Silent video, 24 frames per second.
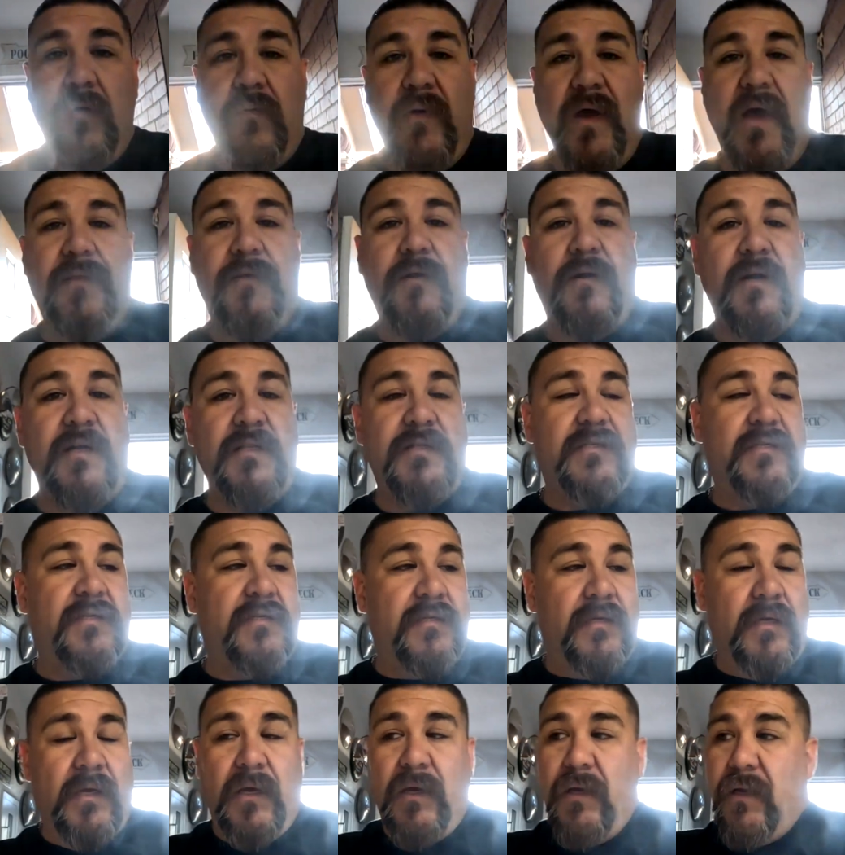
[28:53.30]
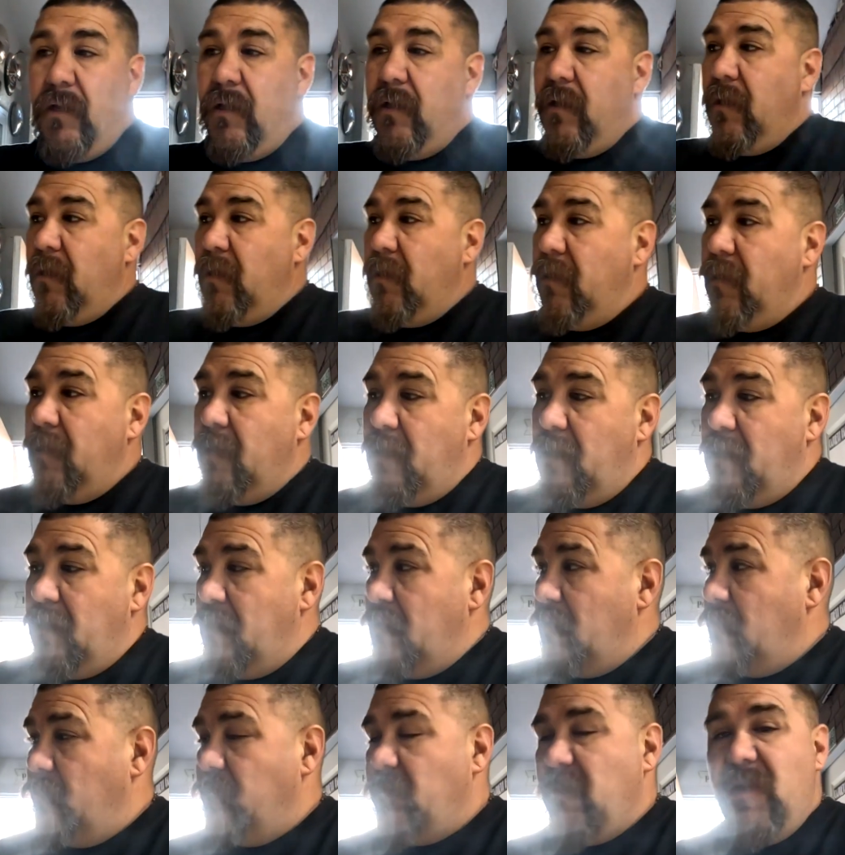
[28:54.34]
whether it's
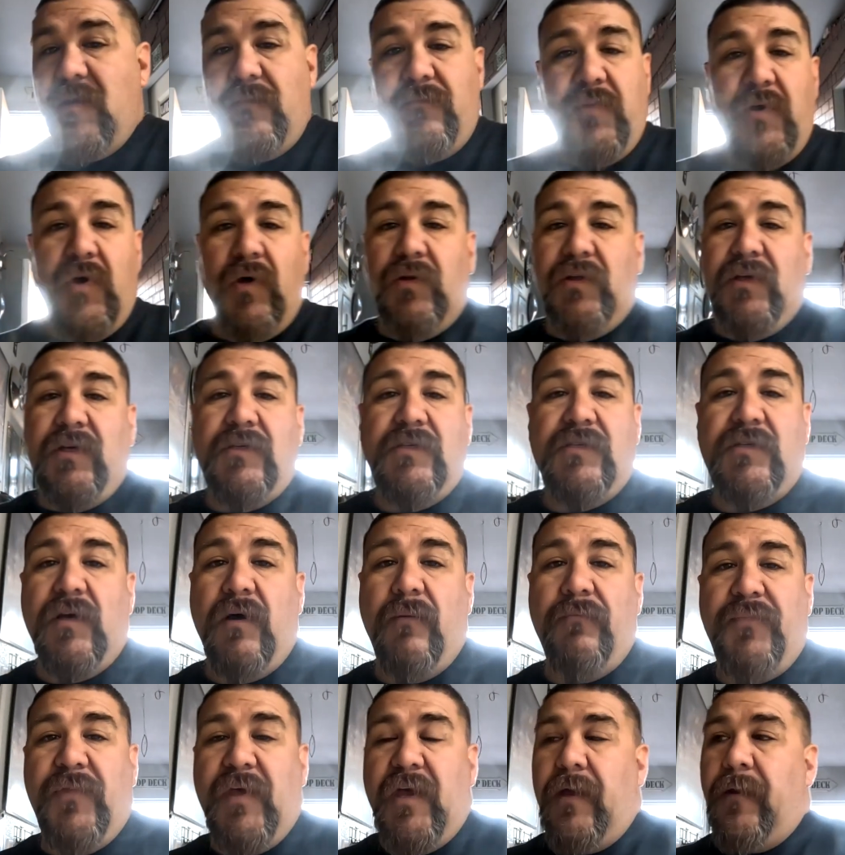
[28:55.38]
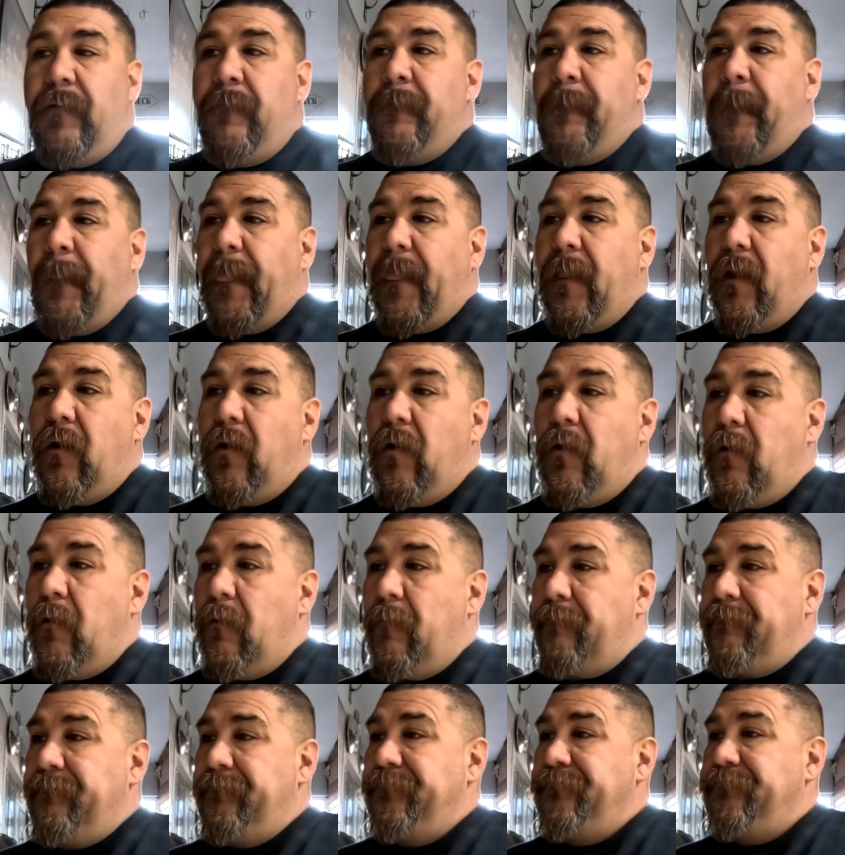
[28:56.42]
me building something.
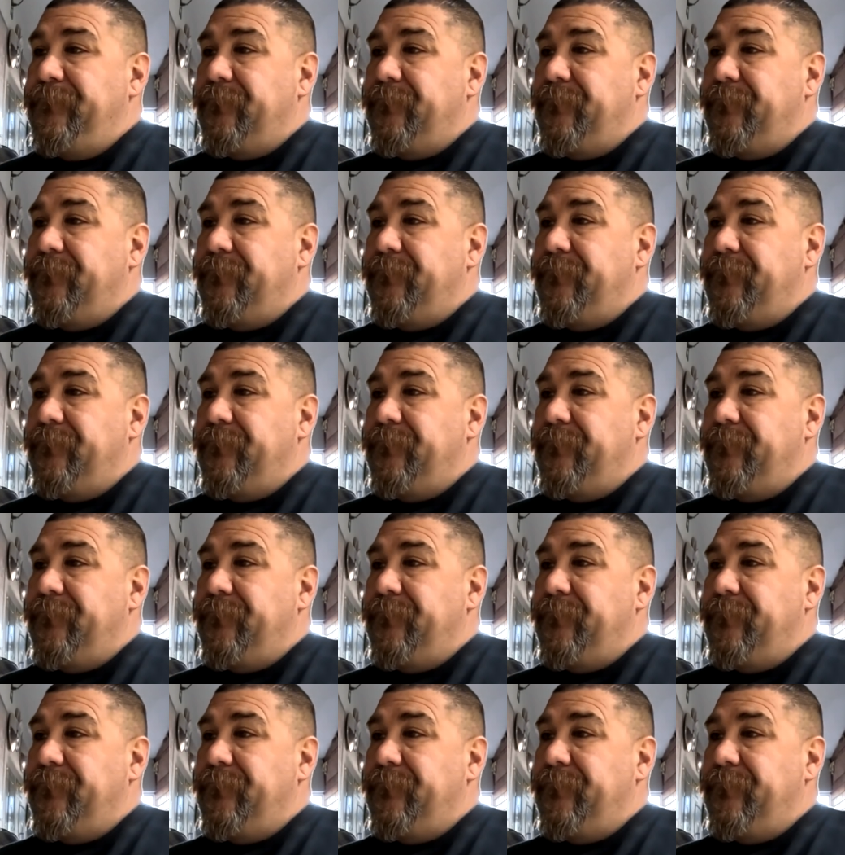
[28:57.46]
You